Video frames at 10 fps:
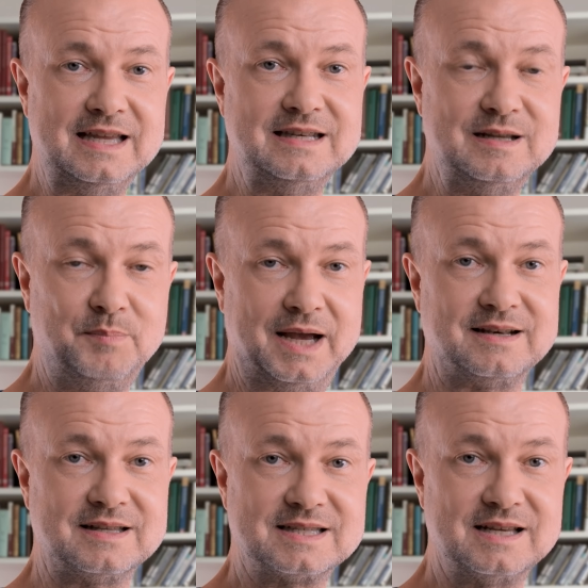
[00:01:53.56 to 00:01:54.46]

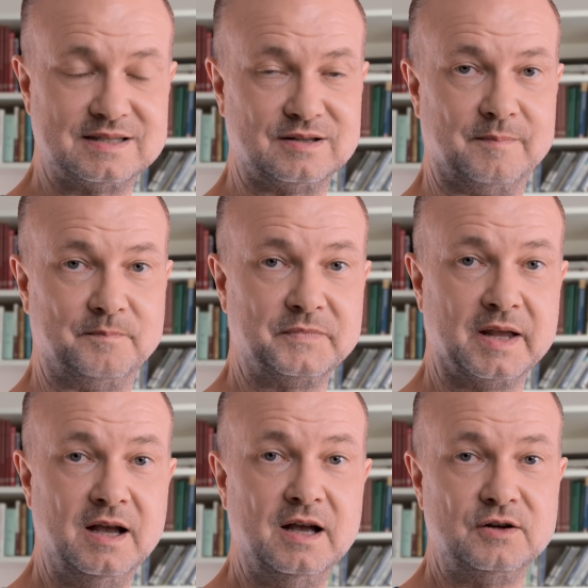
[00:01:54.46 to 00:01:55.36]
independent system.
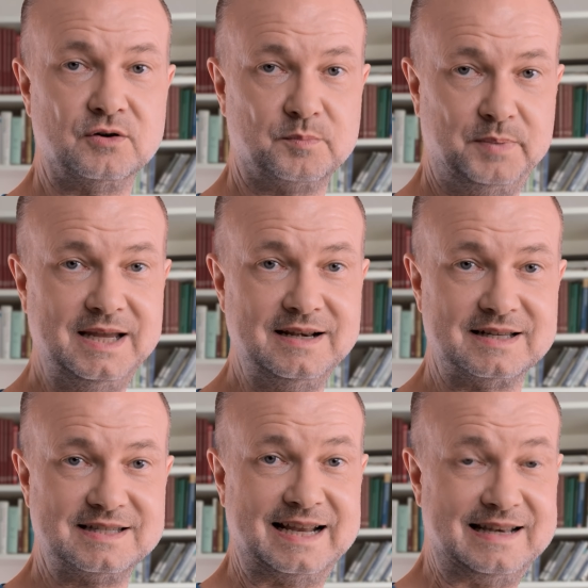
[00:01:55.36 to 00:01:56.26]
Your
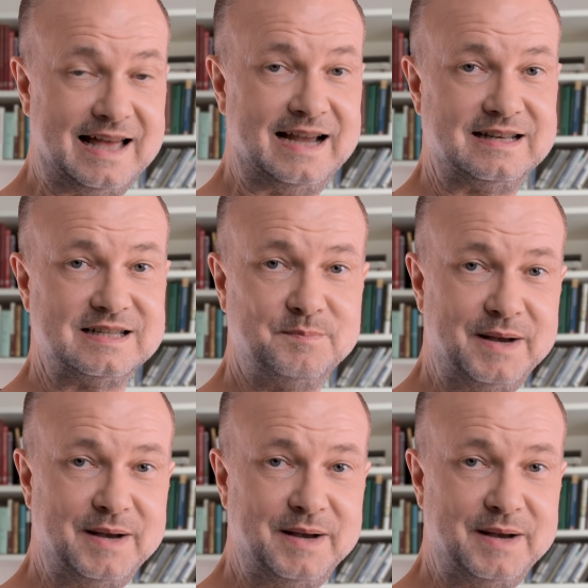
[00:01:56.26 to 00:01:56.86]
penis at night is